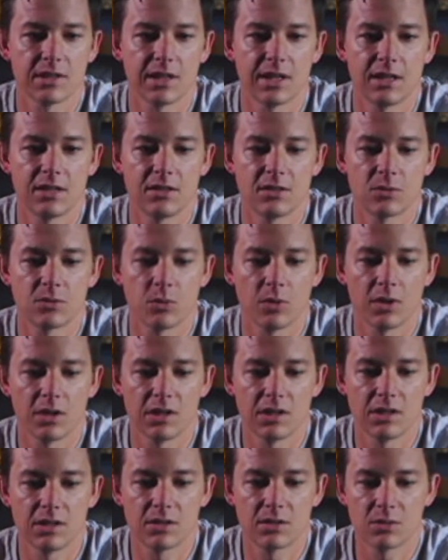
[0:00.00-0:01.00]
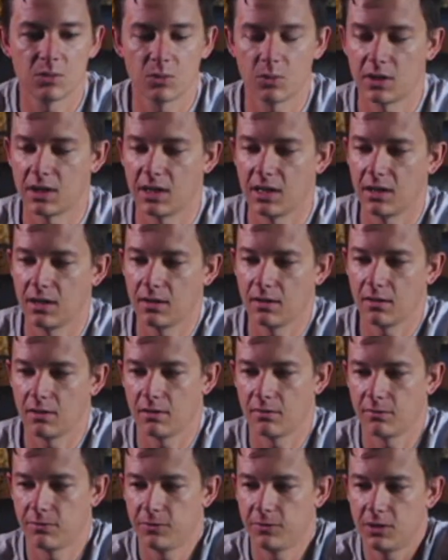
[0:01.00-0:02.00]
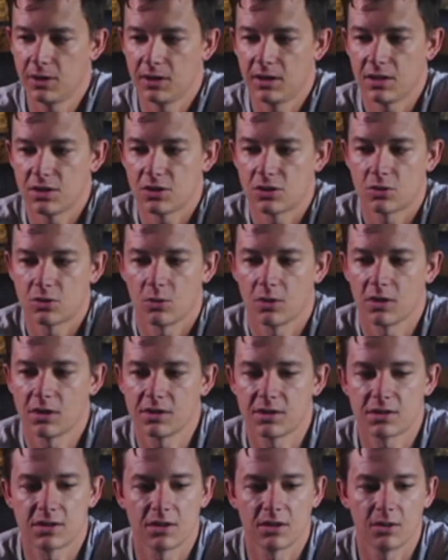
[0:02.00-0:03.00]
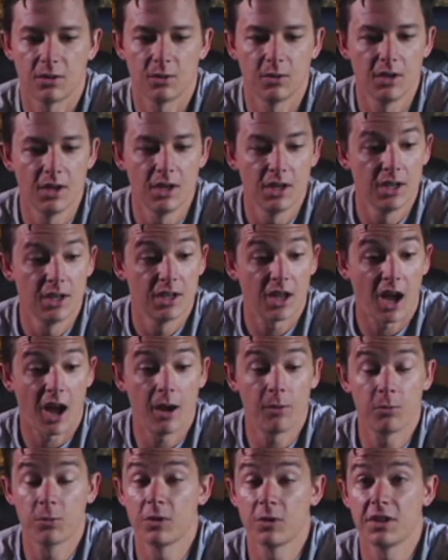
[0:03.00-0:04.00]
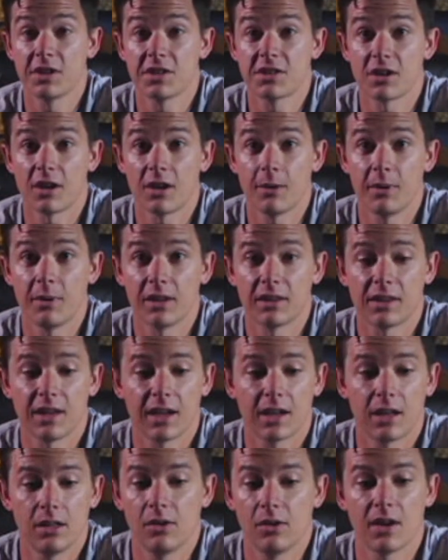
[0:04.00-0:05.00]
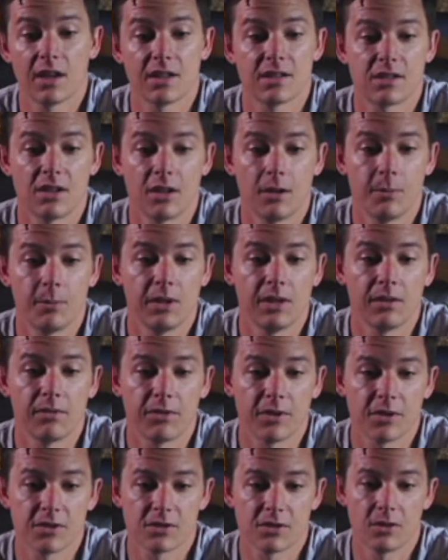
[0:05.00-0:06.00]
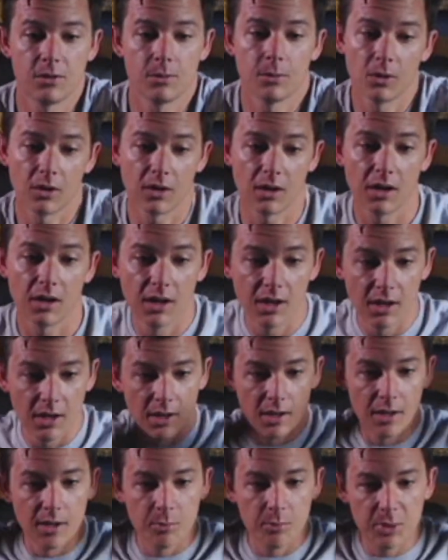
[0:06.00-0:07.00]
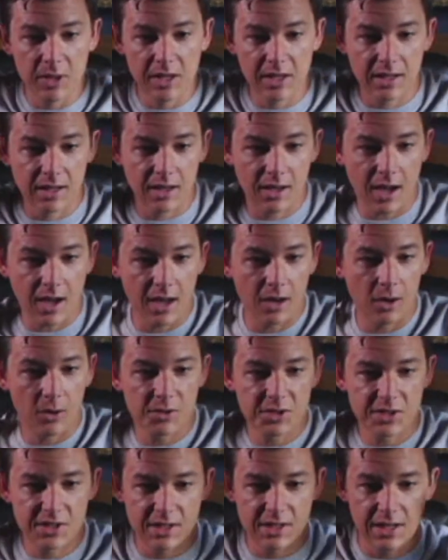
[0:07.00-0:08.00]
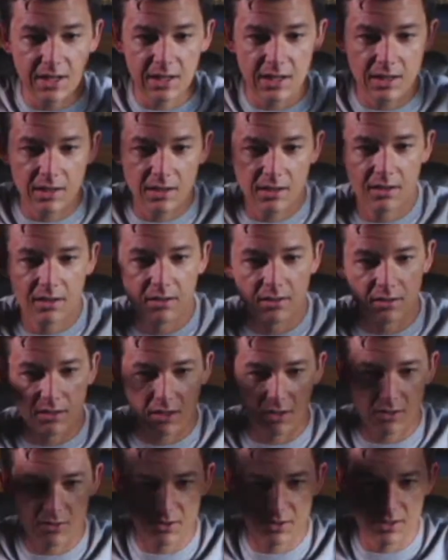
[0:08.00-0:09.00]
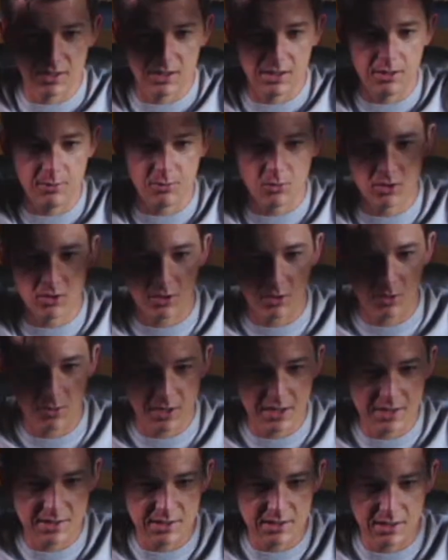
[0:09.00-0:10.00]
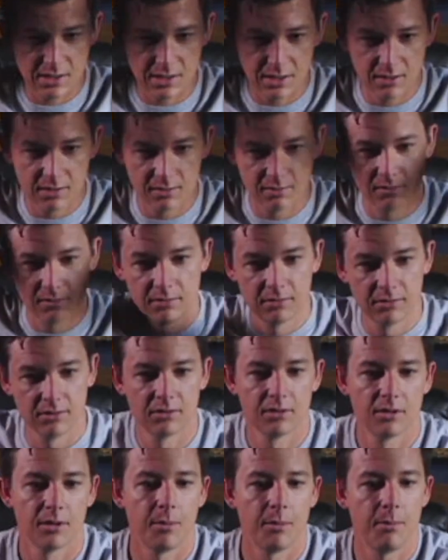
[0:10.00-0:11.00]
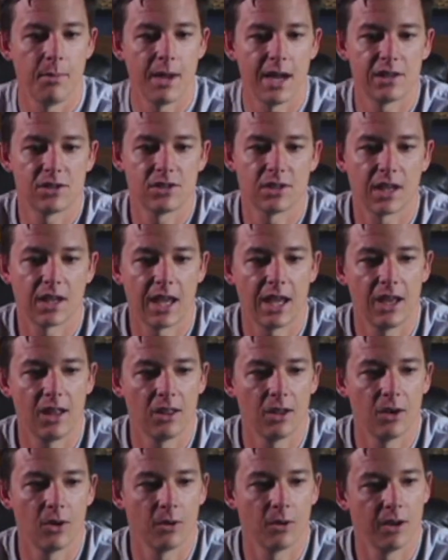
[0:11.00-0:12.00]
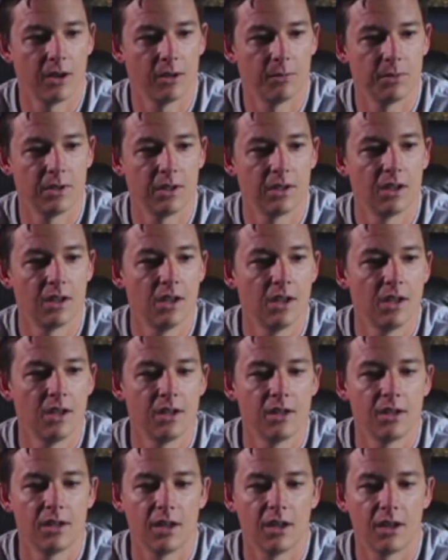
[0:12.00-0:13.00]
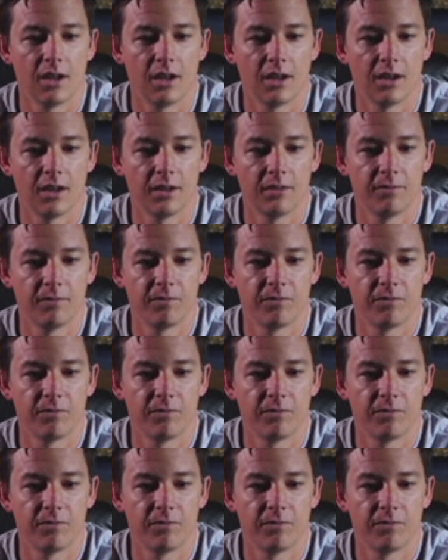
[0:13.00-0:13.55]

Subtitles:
lens was when I did this short, so I'm really sorry about that. Can you guys tell me if there's no more peaking? I don't see any more crazy magic halo around me. I